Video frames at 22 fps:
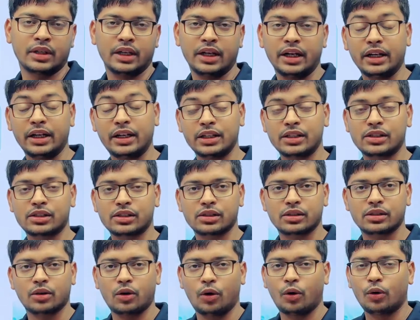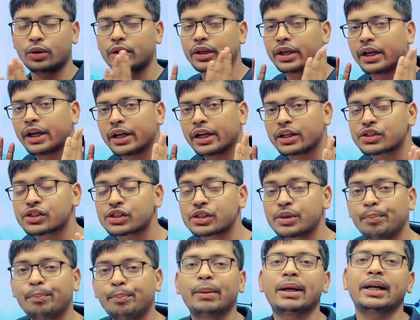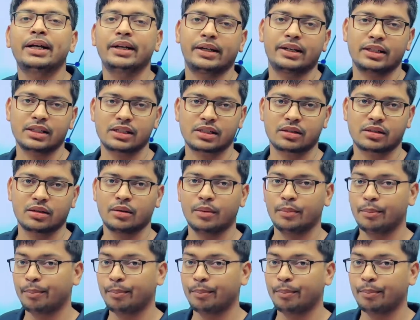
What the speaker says: It is called simple interest.